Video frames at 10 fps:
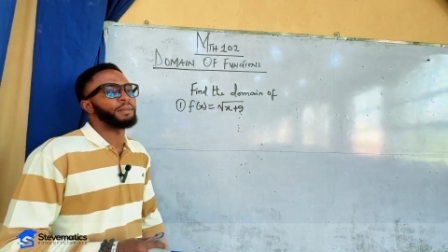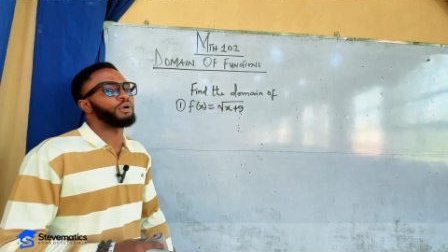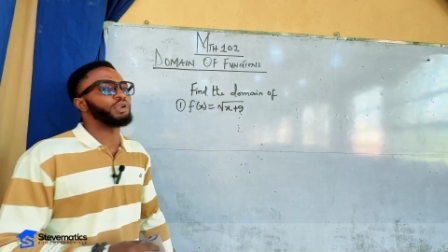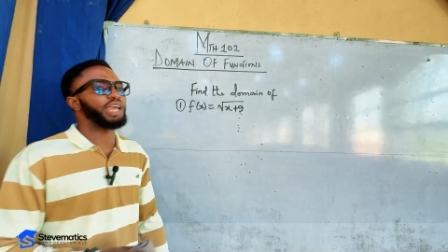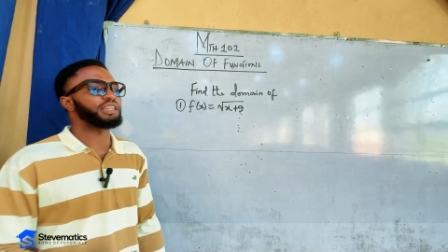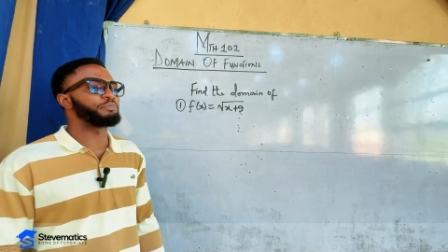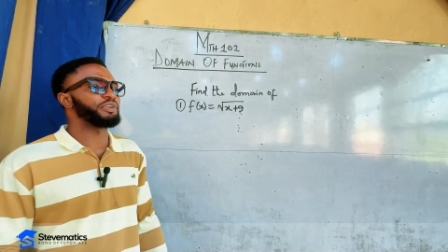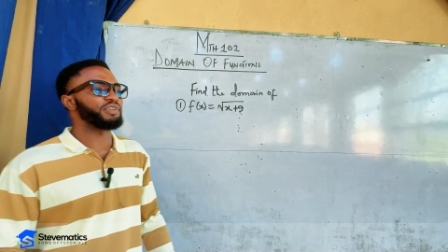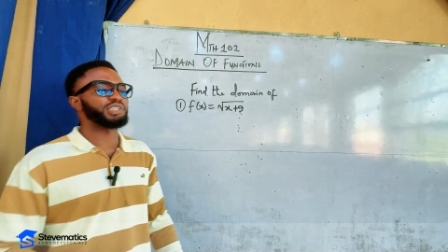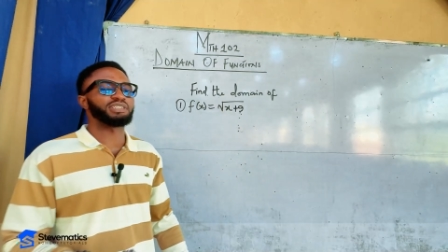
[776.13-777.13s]
Unlike the
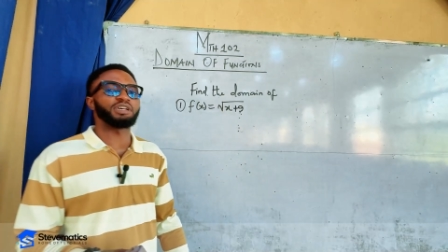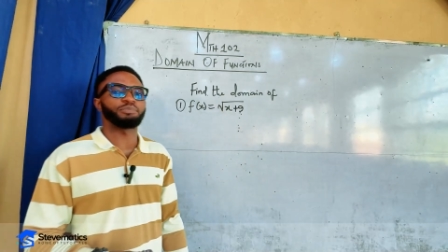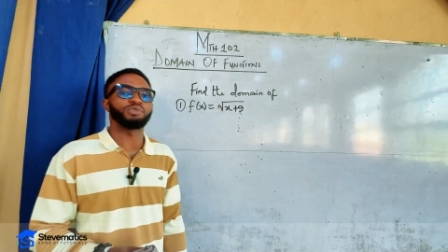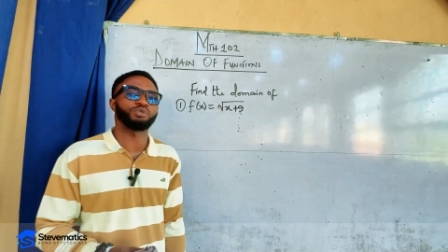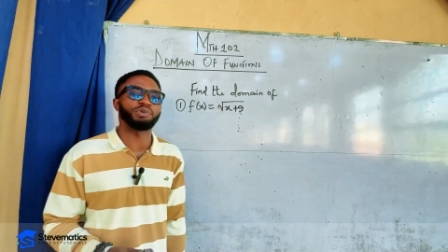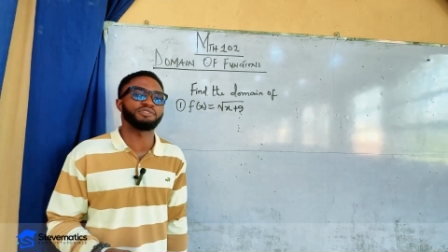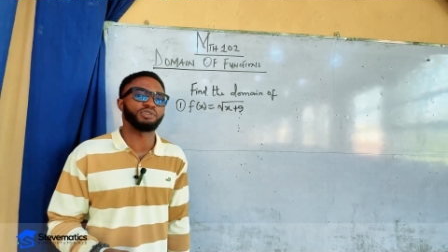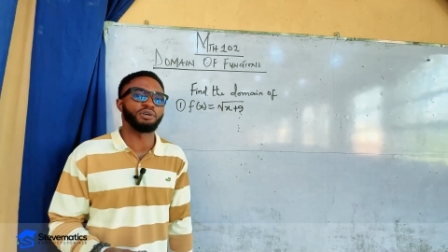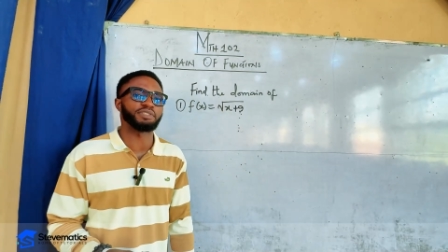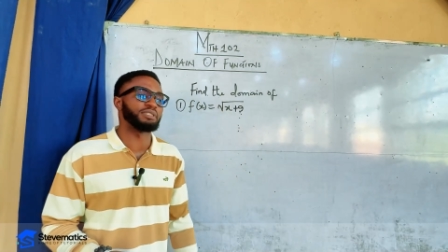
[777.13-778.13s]
previous examples we've
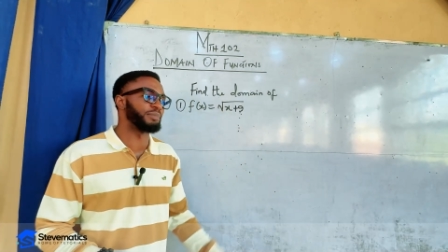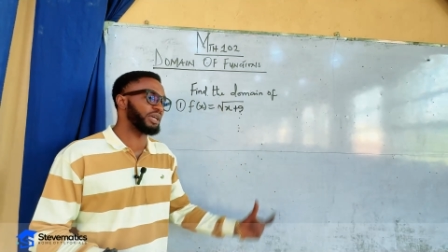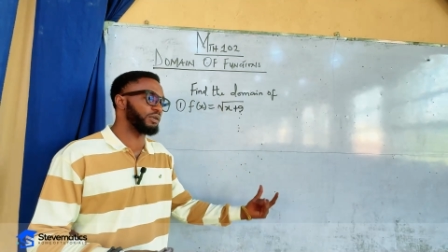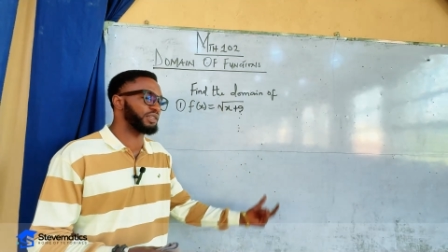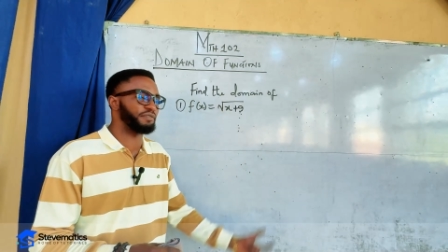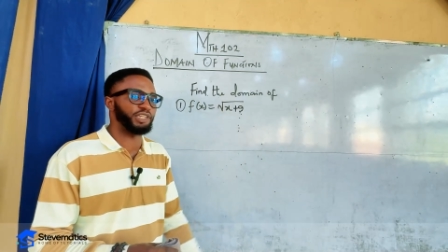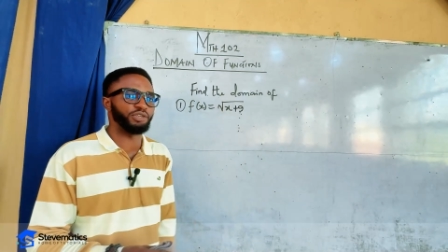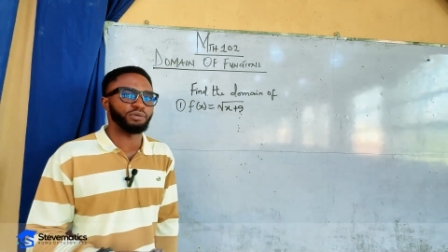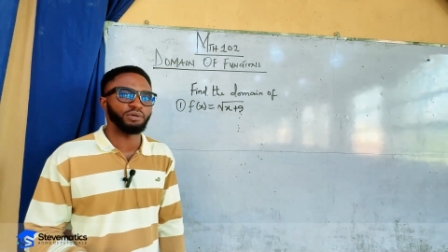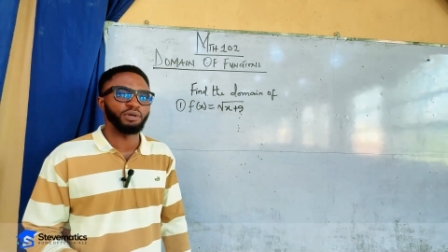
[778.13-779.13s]
solved in my other
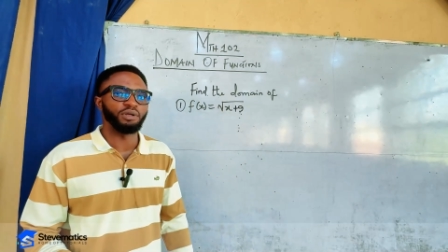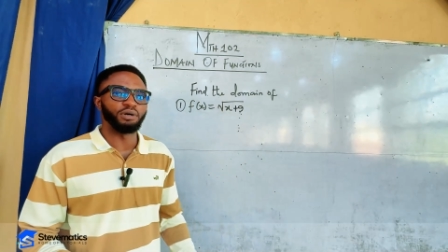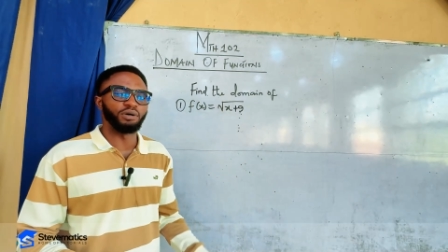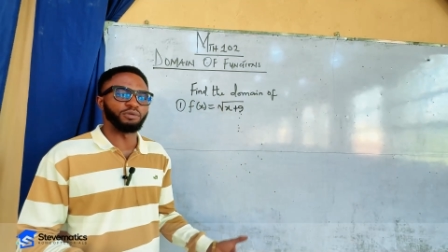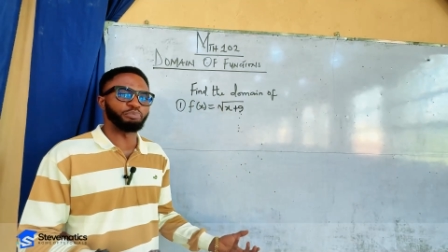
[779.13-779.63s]
video on